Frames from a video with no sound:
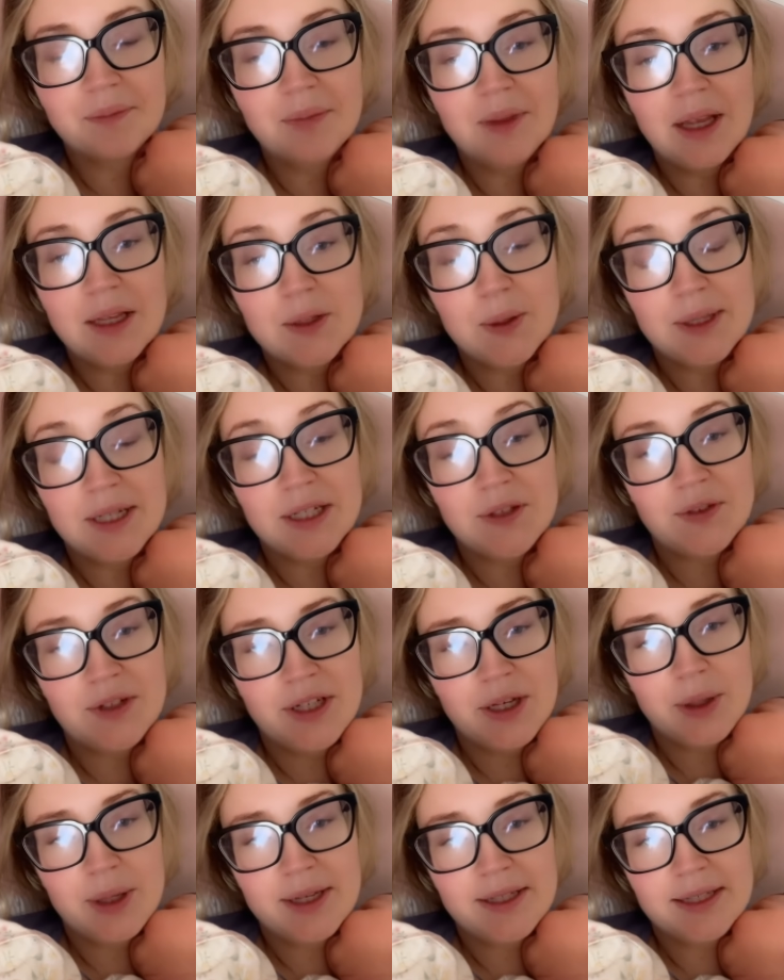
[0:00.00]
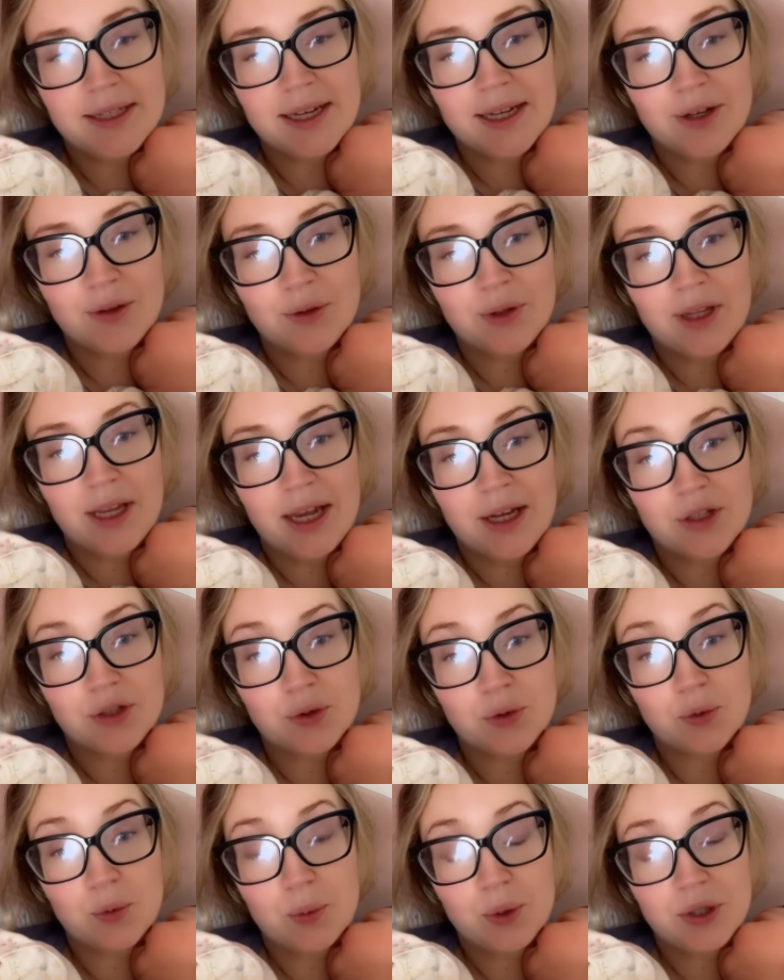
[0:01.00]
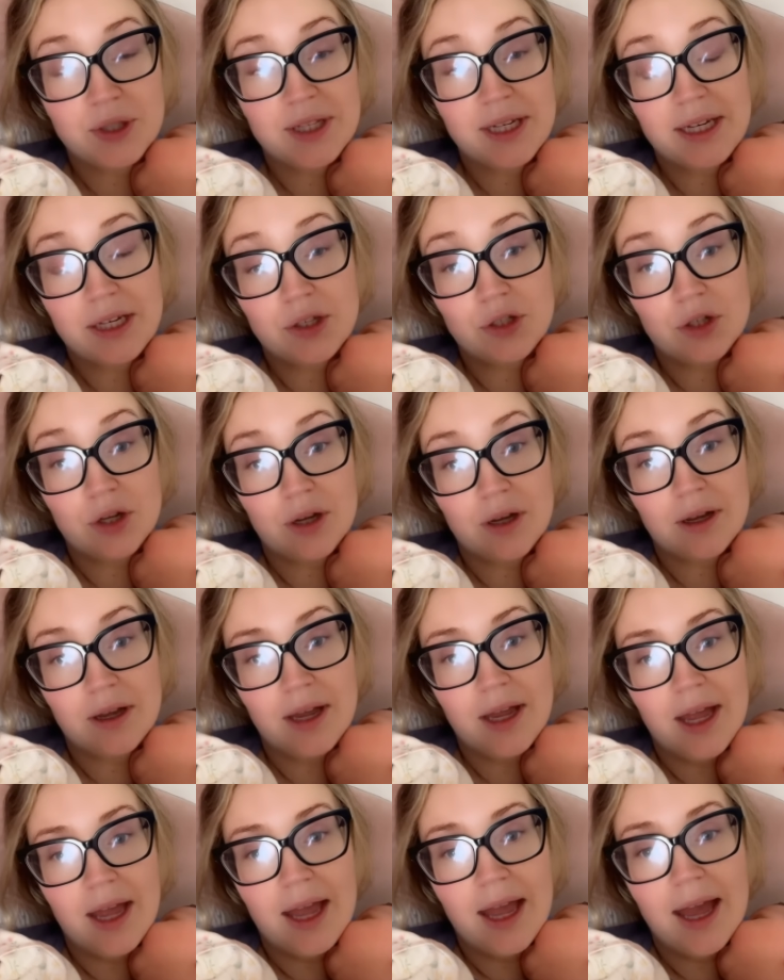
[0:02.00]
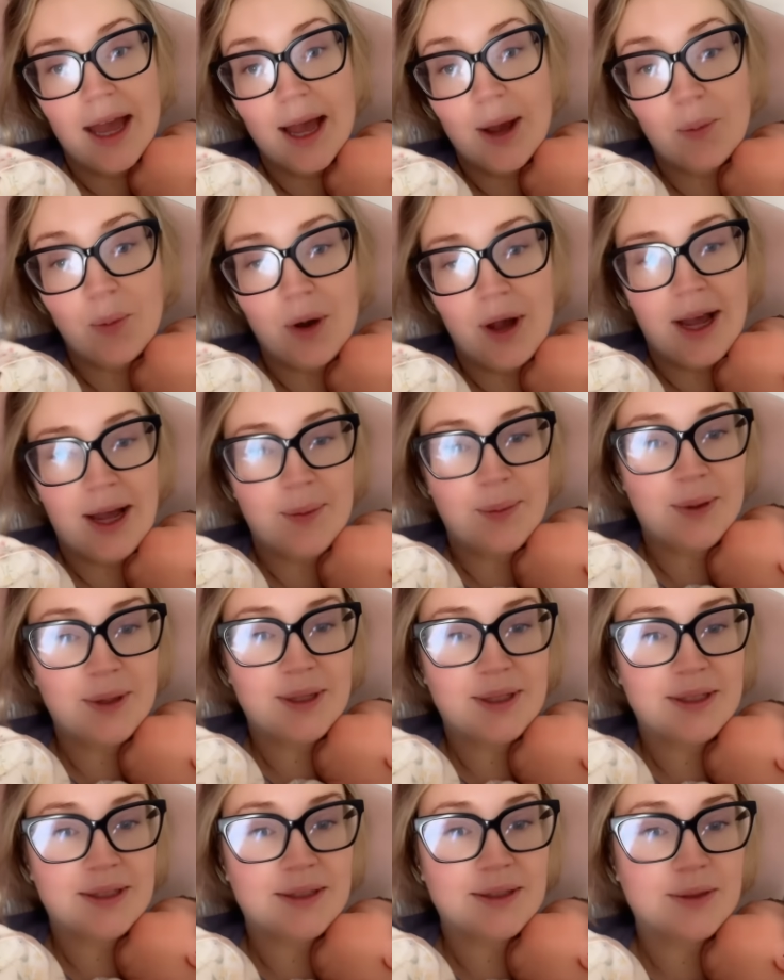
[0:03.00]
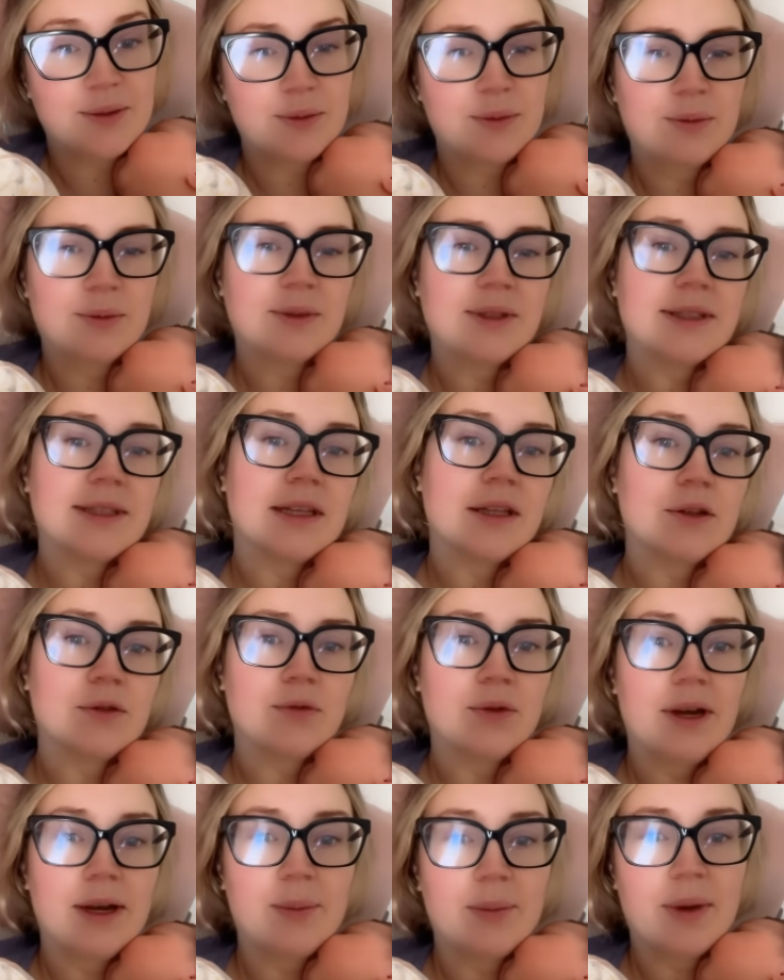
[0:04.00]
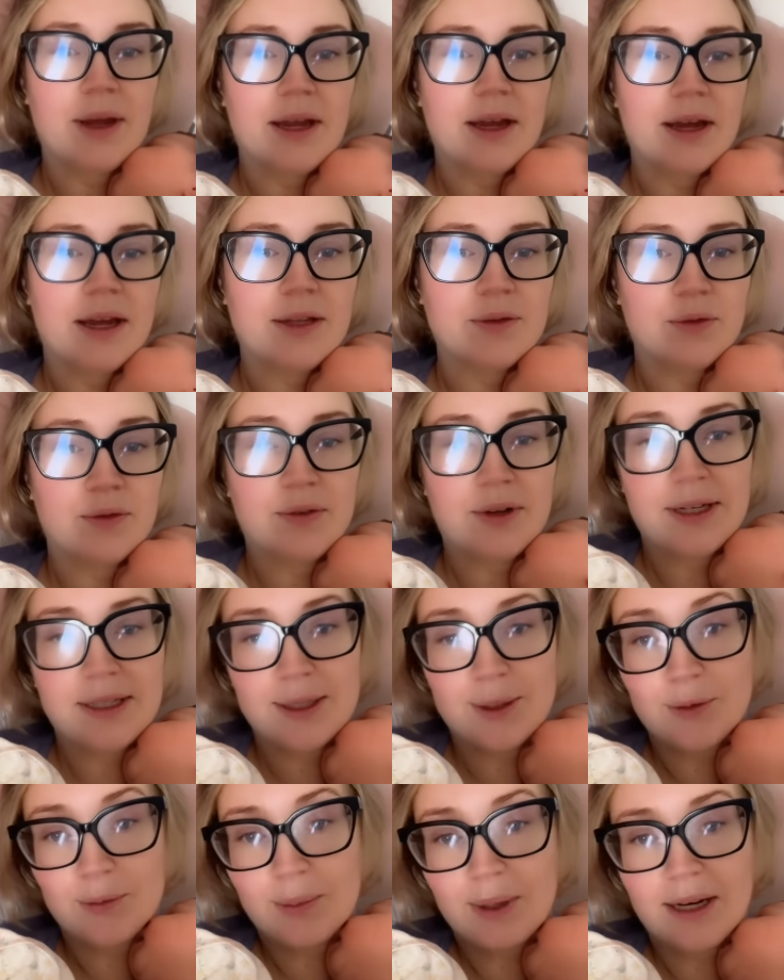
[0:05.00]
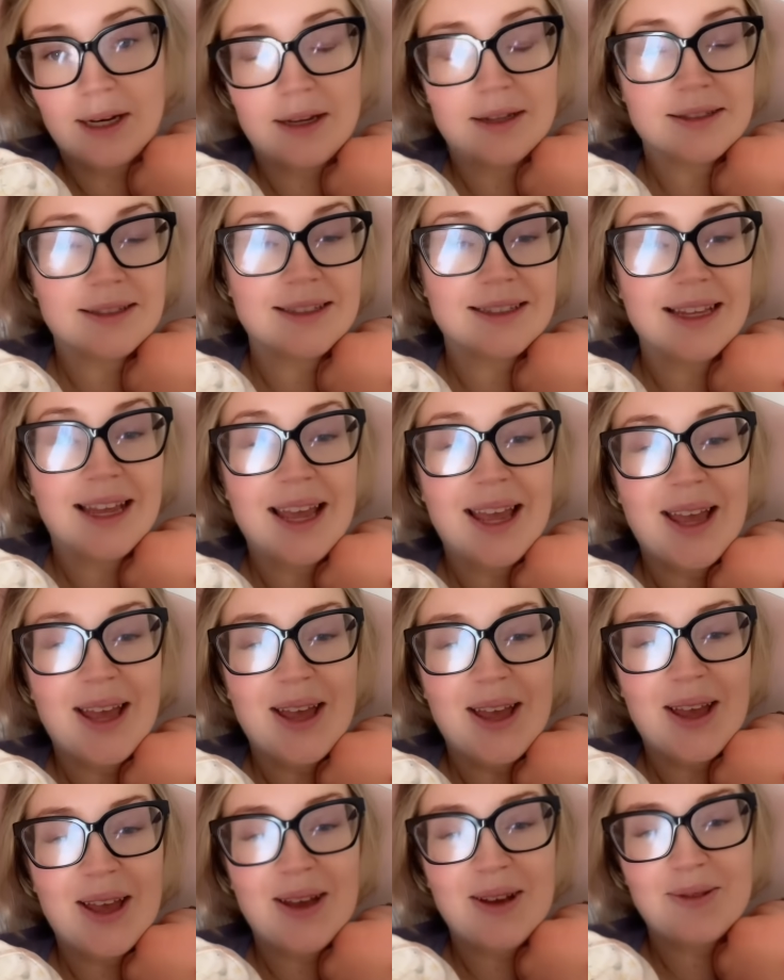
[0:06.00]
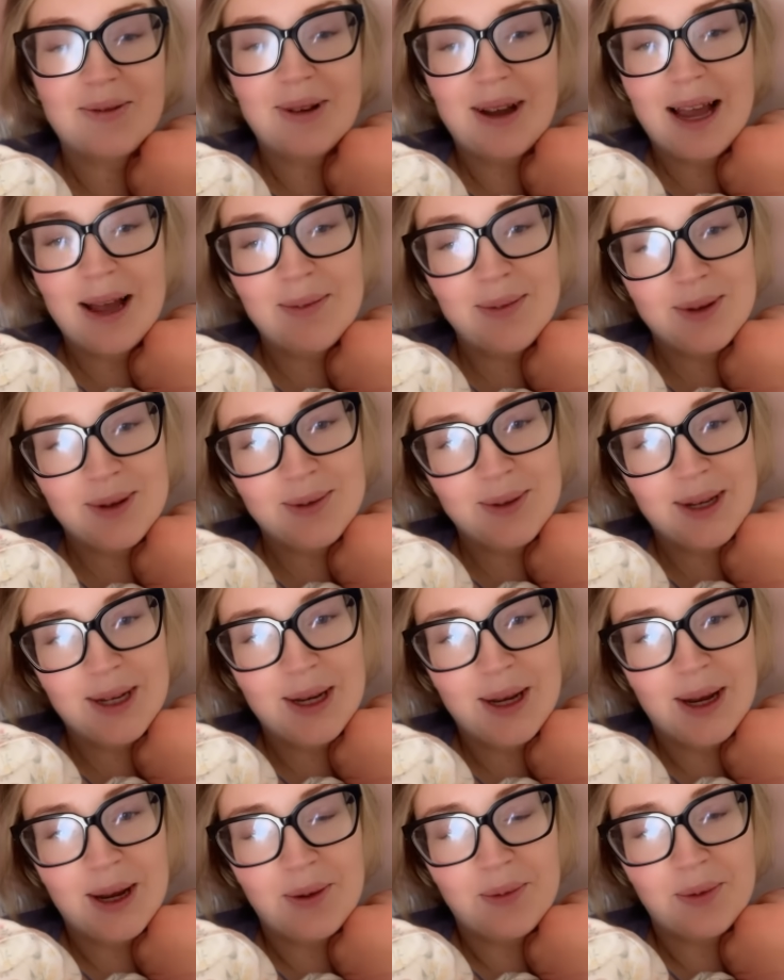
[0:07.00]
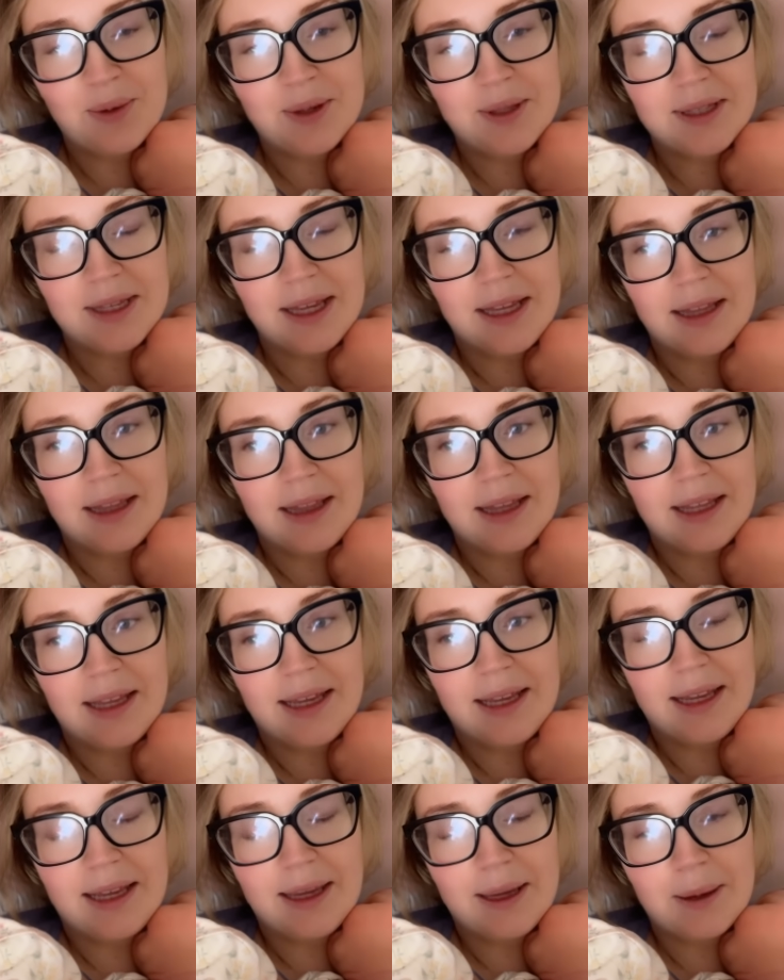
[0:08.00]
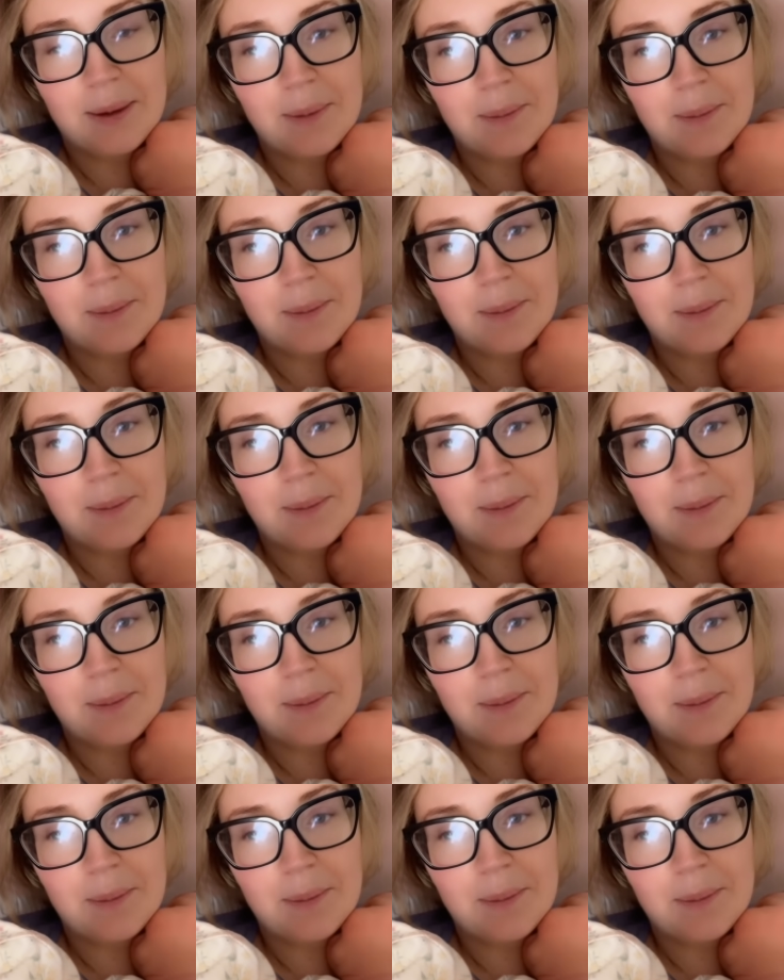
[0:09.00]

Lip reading: So I did a video yesterday on the actual procedure and what happened. Oh, the sun's right in my eyes, reflecting off my glasses. What happened when I was in the